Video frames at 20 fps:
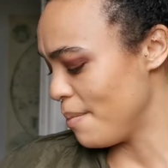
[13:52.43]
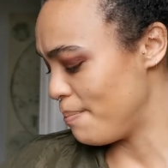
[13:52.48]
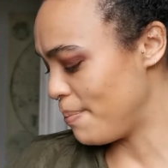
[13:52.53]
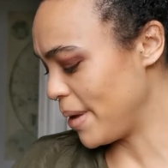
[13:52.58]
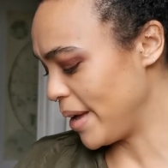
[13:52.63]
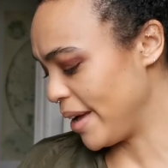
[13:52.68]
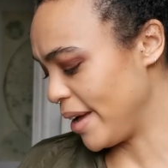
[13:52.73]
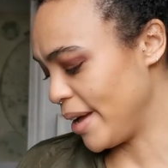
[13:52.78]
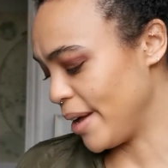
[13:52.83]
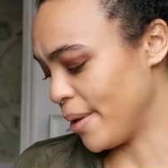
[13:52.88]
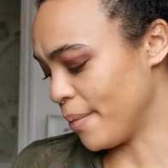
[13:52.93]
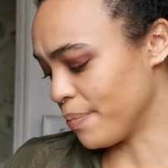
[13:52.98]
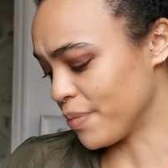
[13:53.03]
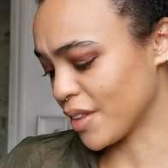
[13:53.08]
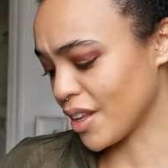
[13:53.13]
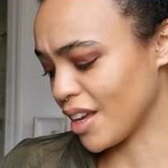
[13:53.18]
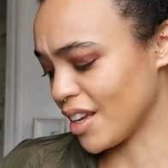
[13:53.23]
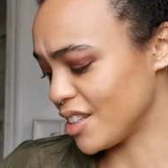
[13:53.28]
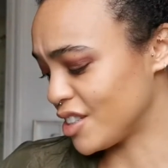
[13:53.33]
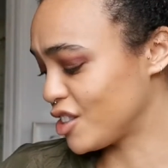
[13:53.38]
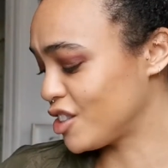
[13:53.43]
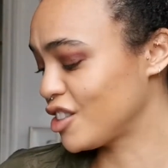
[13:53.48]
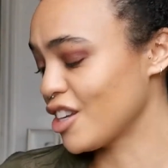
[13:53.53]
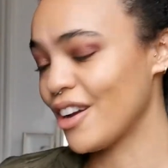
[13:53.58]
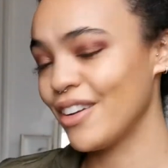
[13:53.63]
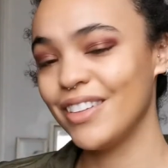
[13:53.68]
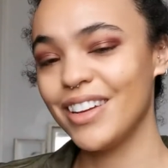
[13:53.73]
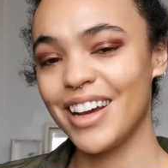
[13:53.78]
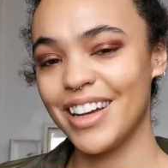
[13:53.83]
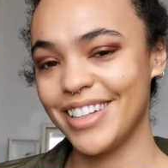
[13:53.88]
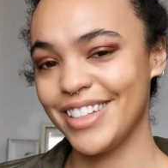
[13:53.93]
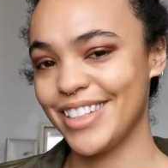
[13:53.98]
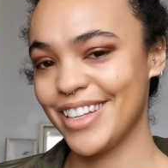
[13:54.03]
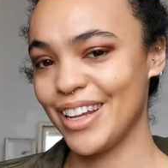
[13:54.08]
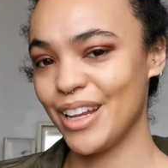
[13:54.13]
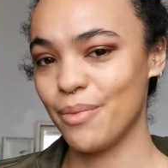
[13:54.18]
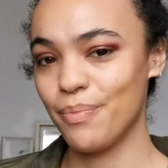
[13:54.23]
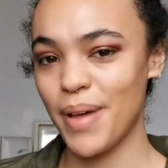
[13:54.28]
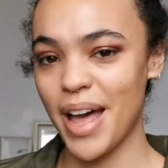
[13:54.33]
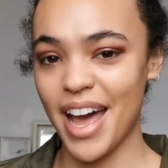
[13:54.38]
But so nice to
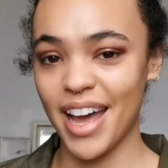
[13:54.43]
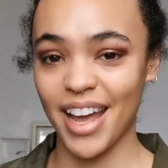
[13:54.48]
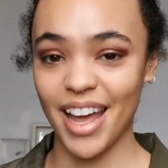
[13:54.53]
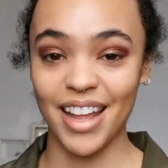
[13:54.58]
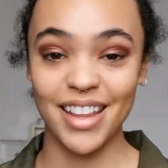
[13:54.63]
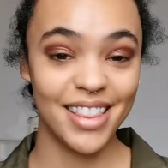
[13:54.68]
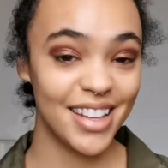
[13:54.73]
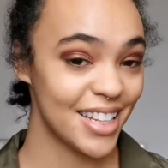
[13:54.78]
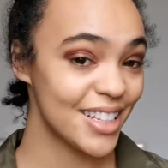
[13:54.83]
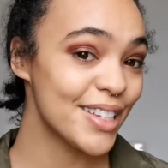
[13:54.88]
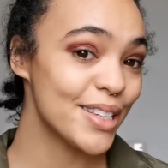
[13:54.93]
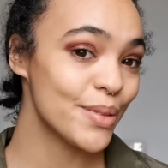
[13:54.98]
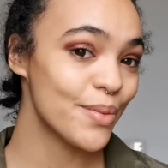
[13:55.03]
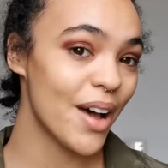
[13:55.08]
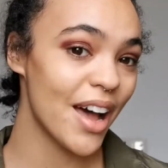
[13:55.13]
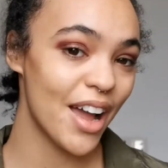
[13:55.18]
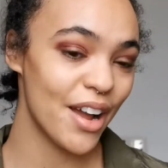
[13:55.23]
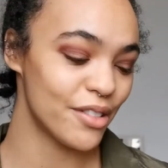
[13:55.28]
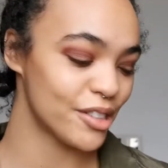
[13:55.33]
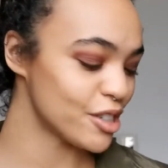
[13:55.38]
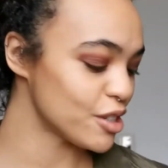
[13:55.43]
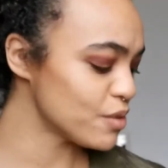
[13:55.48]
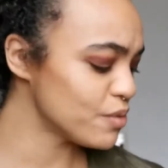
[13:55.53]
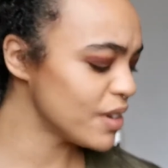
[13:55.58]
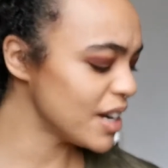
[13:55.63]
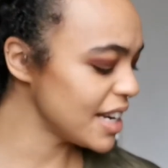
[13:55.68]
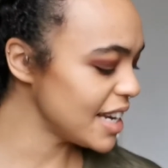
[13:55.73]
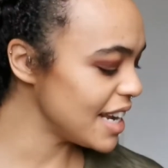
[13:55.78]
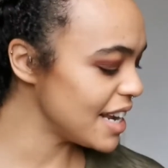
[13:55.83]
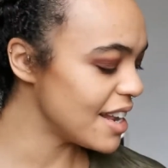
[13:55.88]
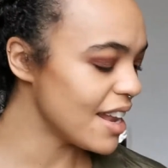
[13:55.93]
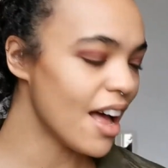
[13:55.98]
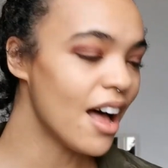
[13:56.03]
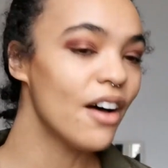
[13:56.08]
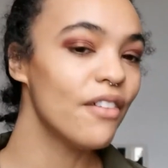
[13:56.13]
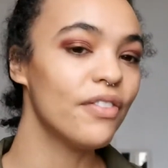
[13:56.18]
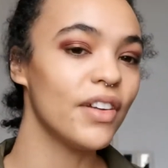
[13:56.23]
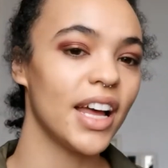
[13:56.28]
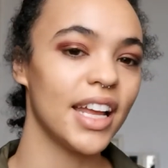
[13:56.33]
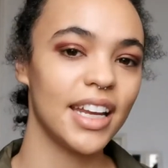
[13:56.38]
look back. And this is why I just really
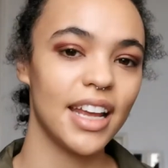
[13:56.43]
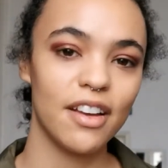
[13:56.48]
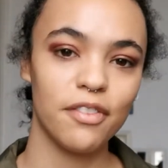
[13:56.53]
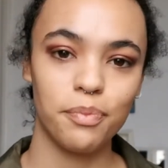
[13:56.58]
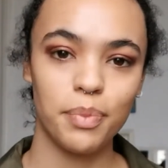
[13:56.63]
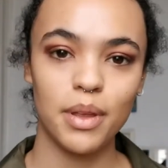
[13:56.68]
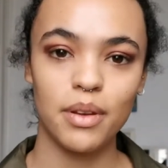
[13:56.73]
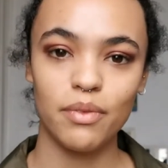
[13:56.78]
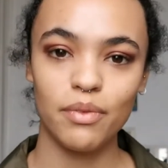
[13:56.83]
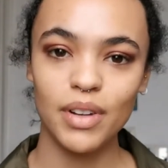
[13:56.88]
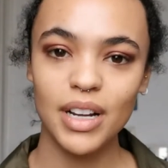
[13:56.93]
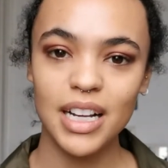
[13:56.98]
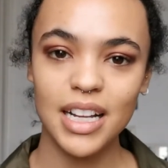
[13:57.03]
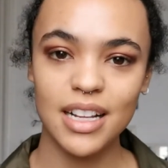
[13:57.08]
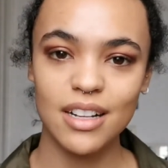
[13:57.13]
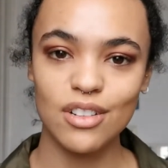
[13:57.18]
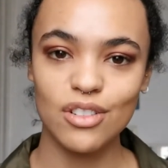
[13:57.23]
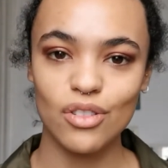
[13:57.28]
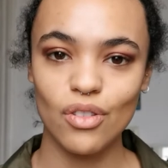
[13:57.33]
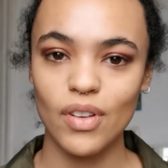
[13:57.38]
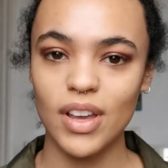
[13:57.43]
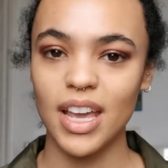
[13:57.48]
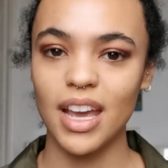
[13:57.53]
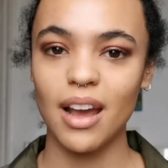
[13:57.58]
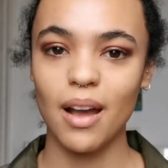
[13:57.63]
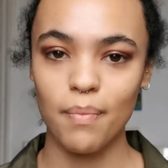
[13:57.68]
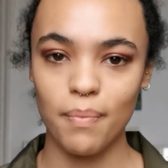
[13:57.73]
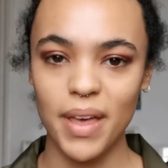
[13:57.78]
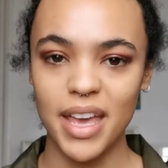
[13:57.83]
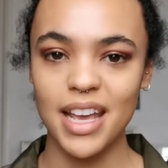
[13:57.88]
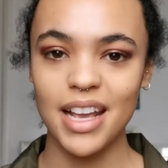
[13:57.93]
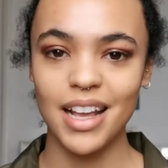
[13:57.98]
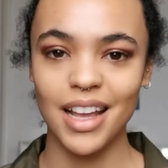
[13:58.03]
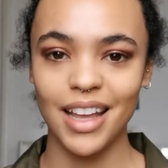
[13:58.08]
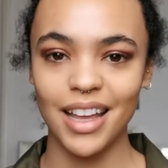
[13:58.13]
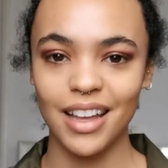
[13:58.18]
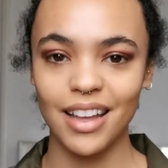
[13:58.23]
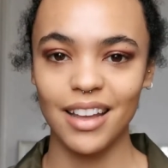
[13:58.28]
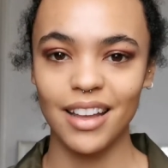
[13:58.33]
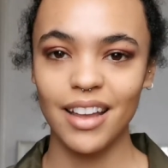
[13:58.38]
love and have been really enjoying
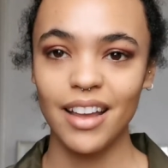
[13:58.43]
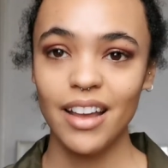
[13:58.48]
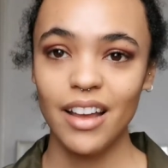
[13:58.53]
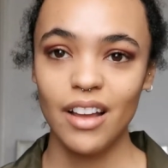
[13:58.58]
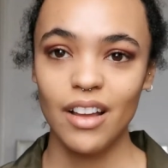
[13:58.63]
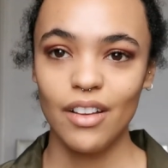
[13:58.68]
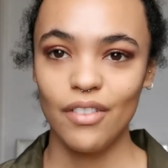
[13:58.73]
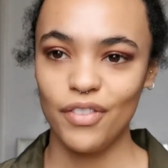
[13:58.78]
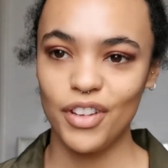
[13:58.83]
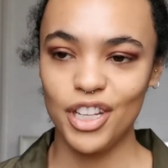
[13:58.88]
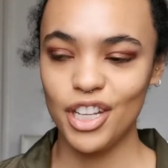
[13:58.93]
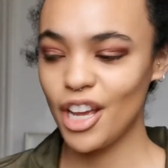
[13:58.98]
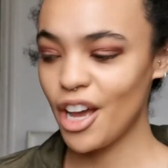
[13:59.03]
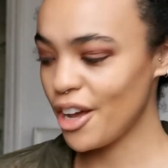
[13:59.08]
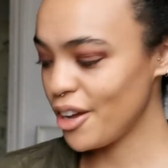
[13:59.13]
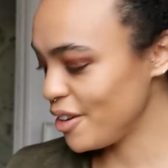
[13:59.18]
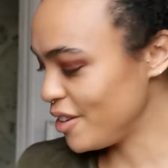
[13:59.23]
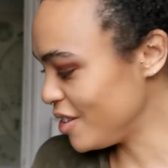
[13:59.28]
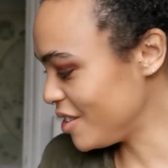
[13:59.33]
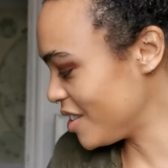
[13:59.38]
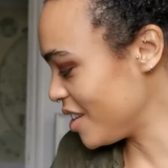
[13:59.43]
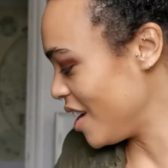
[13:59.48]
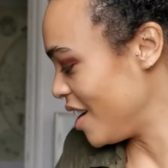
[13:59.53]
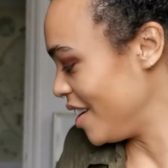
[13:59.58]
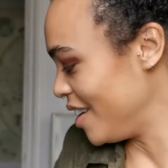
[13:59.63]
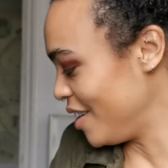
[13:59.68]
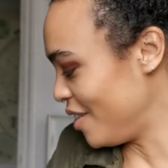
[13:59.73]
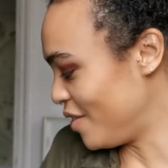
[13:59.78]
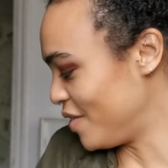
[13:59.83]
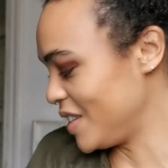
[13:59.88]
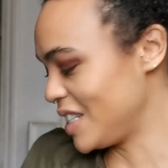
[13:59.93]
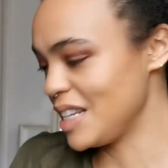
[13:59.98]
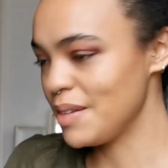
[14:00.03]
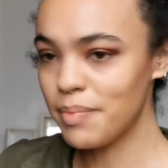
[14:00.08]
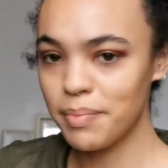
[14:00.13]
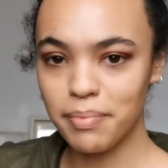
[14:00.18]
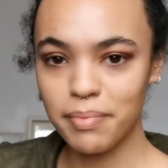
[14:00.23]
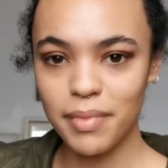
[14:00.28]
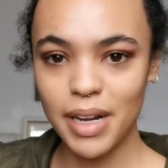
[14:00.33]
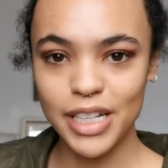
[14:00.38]
making videos. Obviously
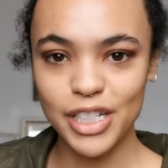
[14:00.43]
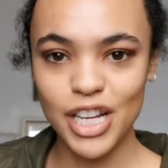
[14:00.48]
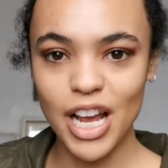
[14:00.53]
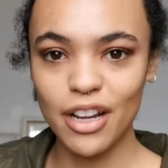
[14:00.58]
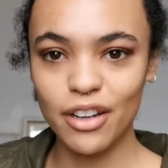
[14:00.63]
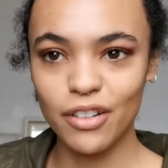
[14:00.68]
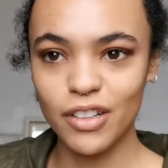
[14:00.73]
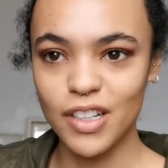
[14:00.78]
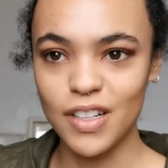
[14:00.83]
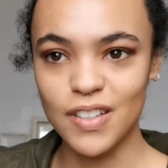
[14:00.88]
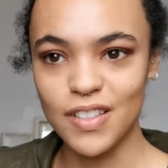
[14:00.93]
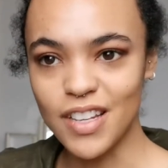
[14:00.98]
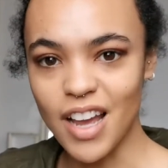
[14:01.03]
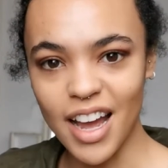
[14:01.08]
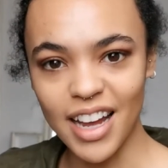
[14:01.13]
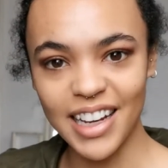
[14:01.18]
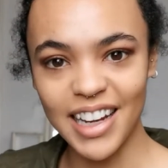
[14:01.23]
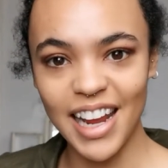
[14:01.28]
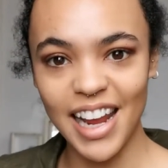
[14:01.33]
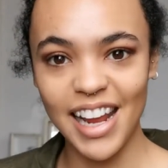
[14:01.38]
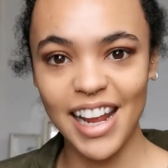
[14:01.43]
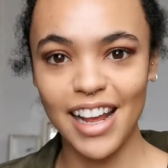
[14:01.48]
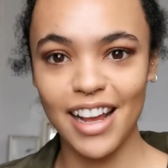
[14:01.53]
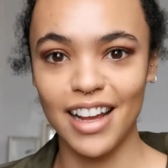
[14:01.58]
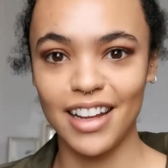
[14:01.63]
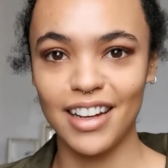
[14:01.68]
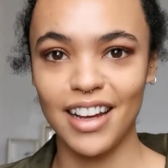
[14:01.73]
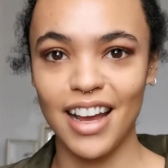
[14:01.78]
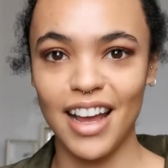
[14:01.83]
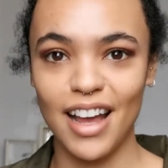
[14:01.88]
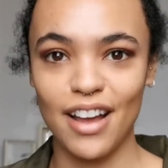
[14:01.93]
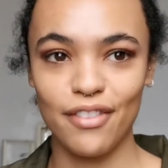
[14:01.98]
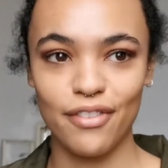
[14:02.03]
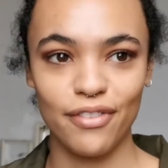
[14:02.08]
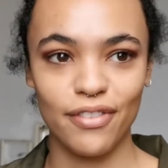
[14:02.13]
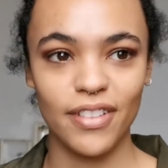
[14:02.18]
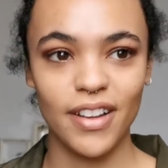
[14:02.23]
my channel is tiny and I have